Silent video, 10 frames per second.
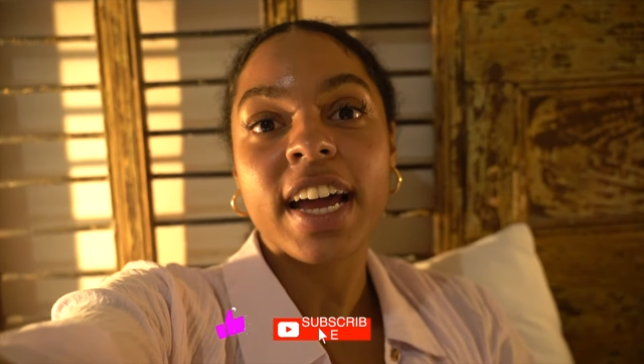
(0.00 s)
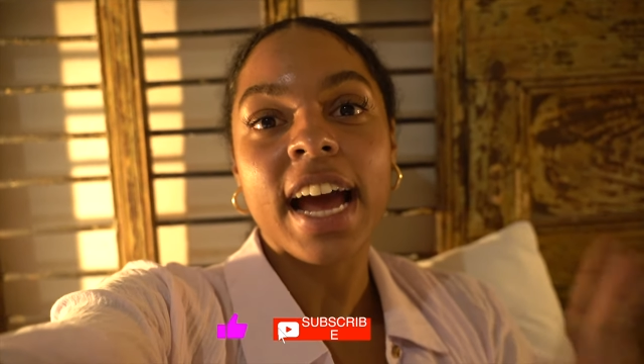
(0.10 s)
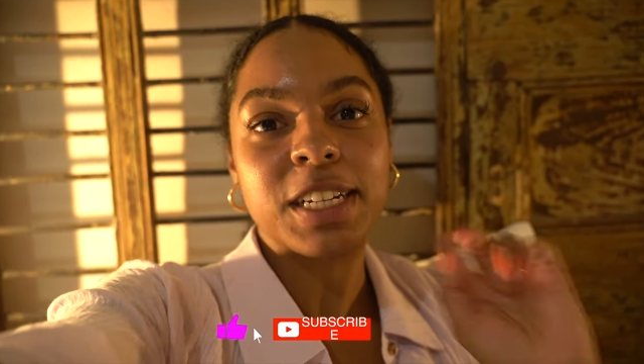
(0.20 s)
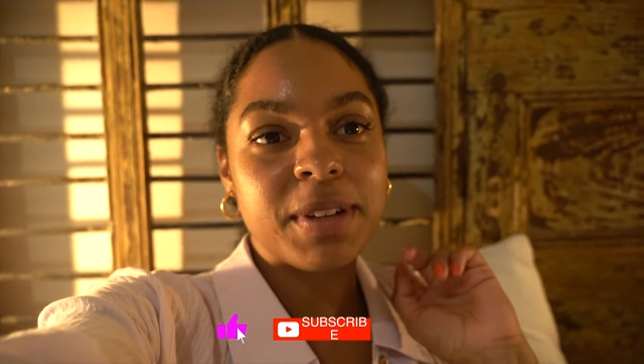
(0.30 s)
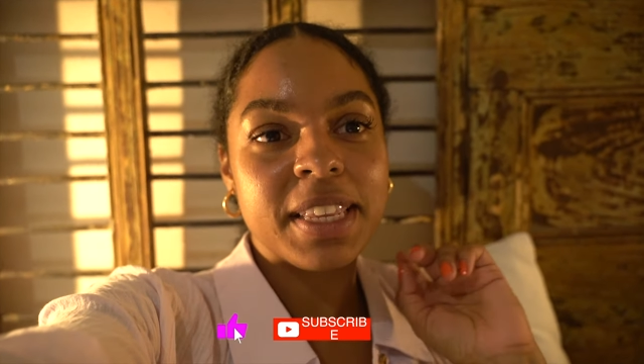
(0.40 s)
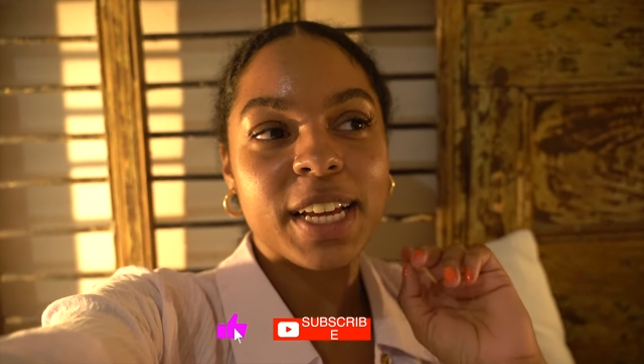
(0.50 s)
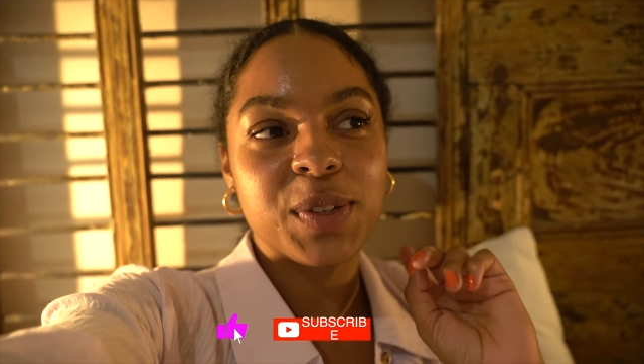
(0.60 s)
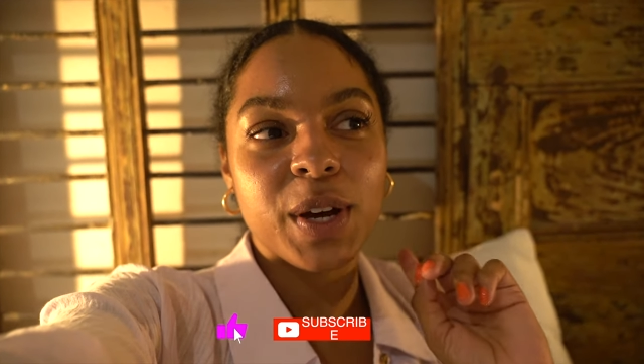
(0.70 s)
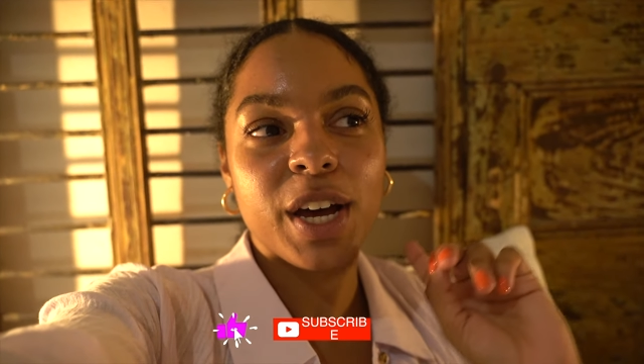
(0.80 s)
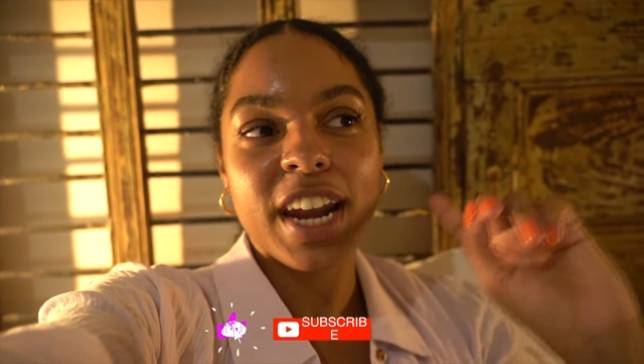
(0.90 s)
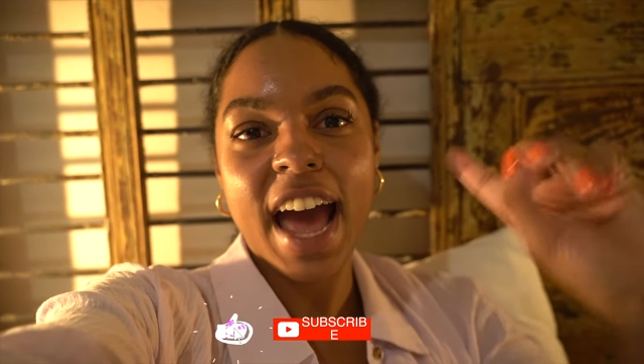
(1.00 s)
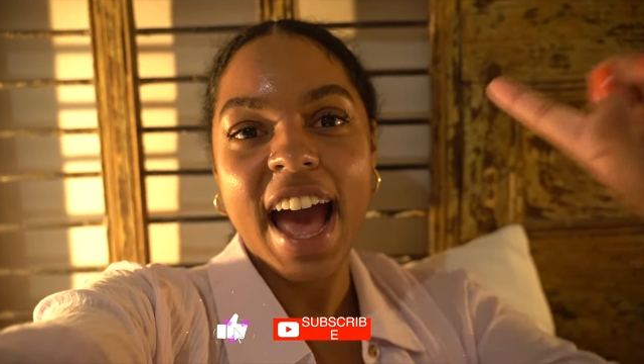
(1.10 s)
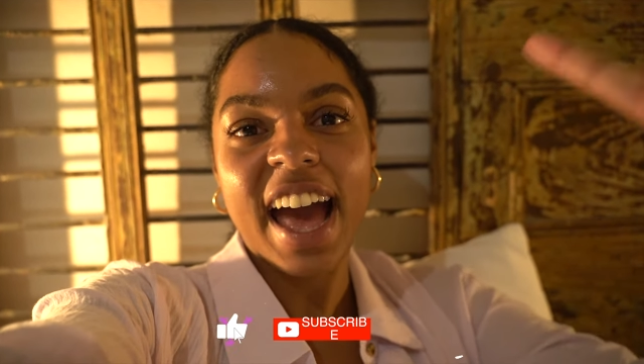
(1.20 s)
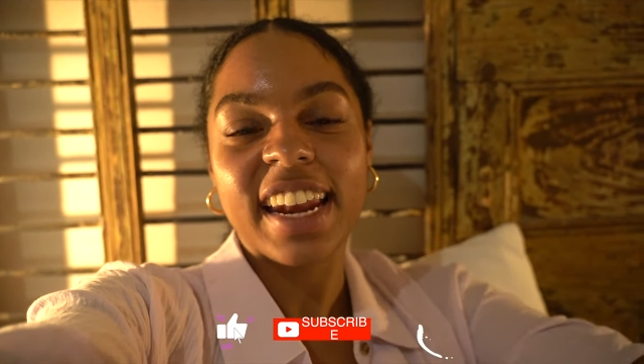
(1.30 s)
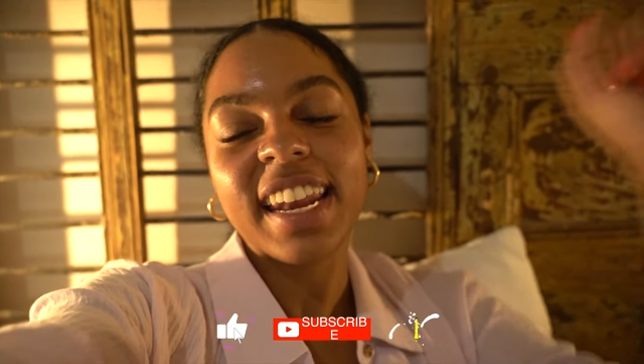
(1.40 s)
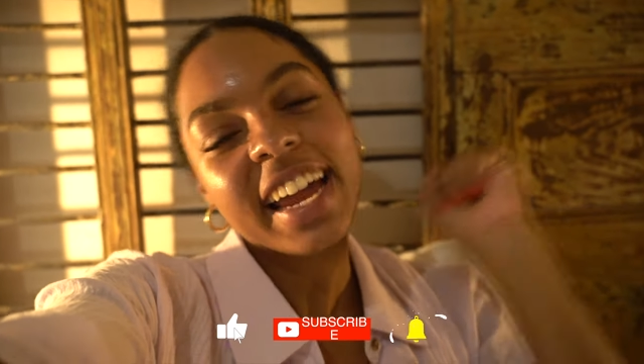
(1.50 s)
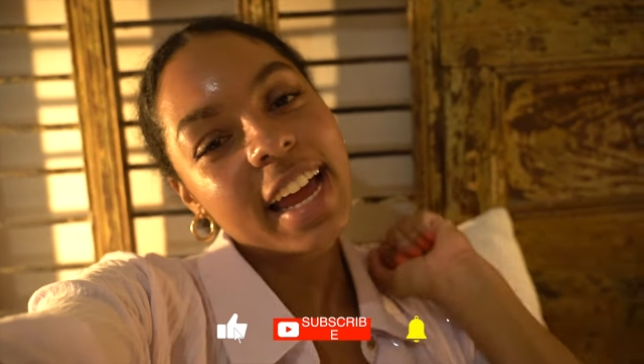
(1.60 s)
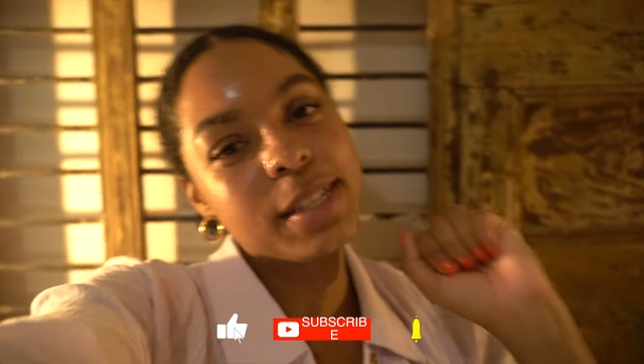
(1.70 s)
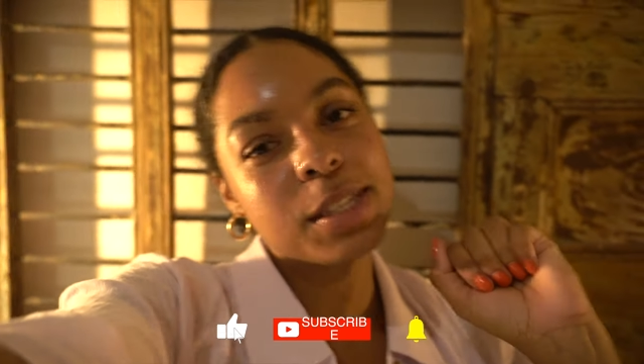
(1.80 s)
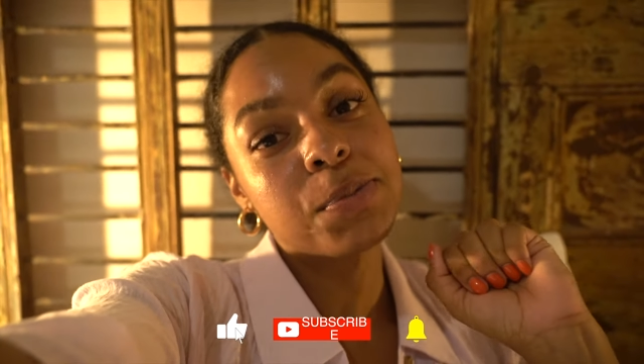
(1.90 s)
Catch me in the next one, and like
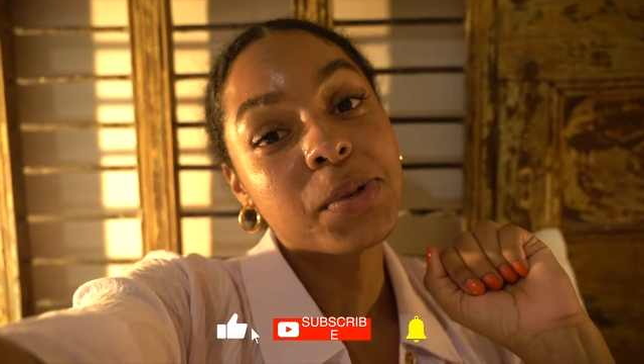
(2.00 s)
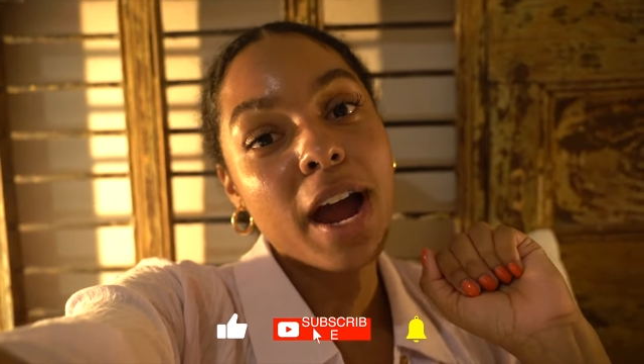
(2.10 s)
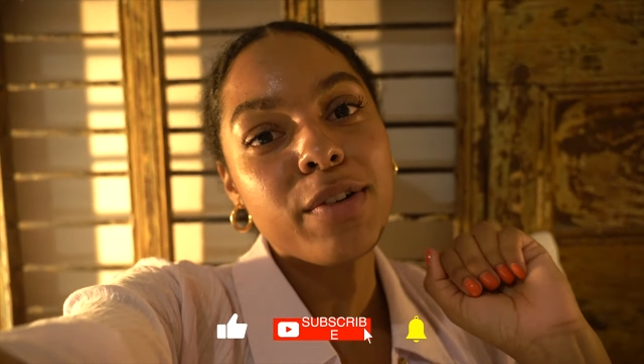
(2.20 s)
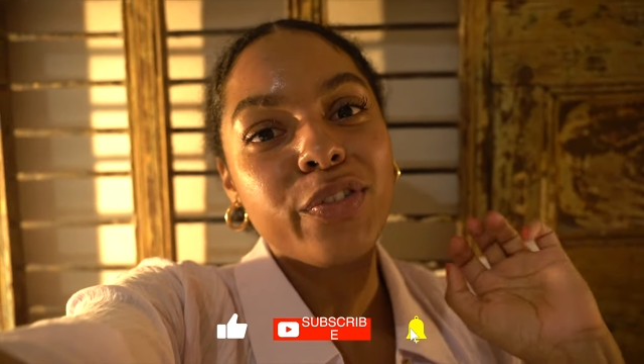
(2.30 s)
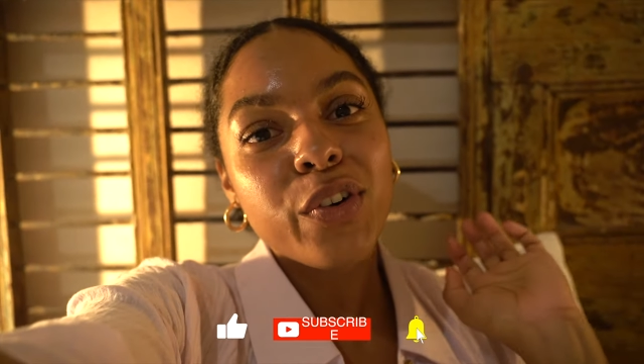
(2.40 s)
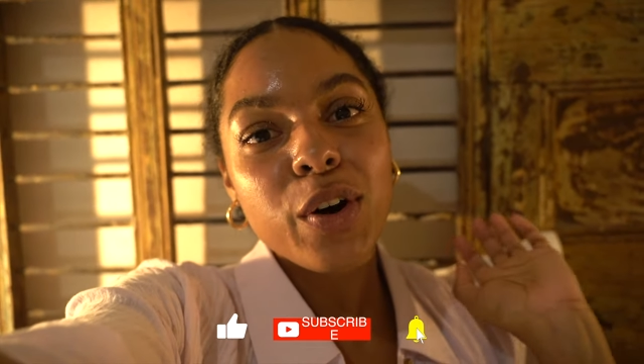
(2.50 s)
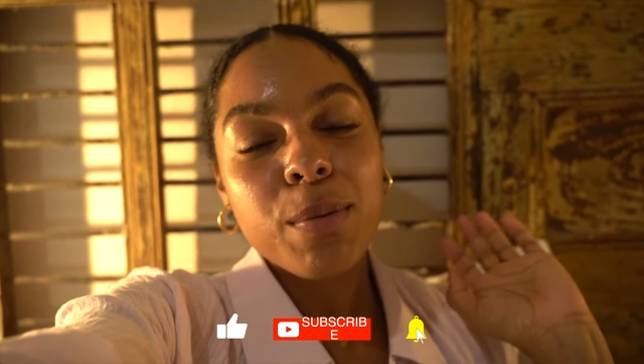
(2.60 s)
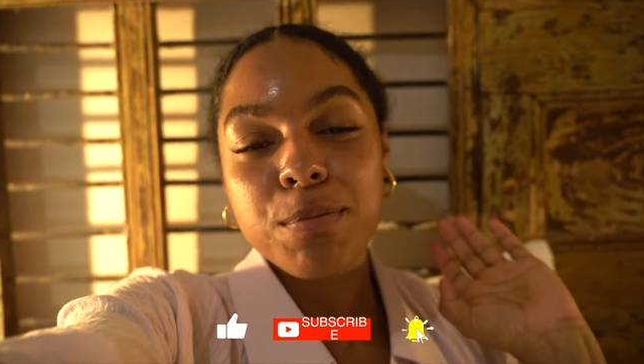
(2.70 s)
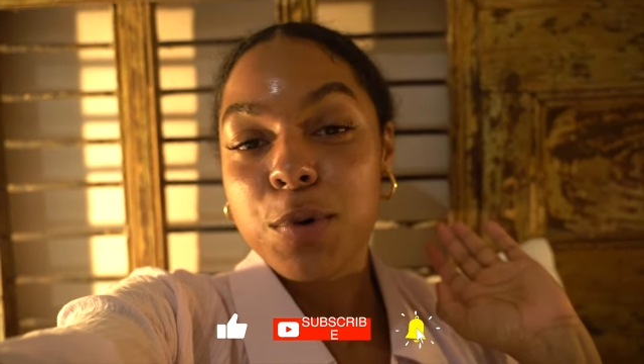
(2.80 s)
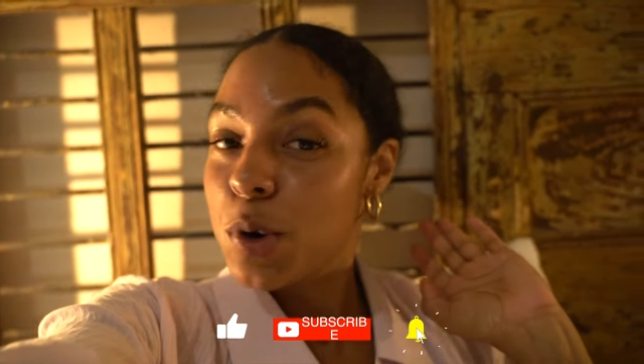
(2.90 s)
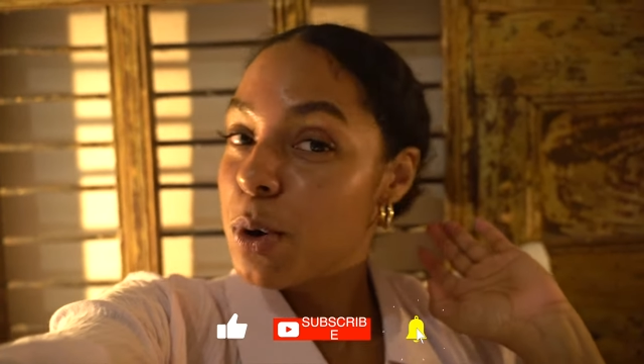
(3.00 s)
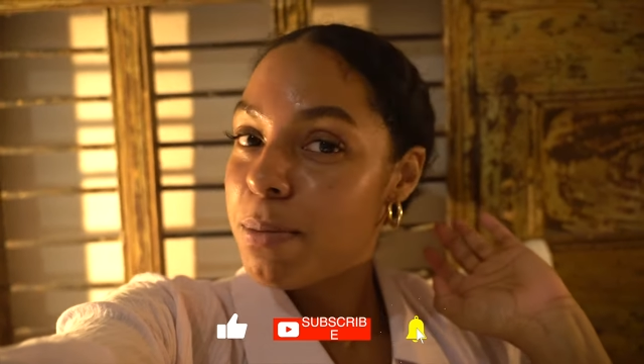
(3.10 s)
and subscribe for more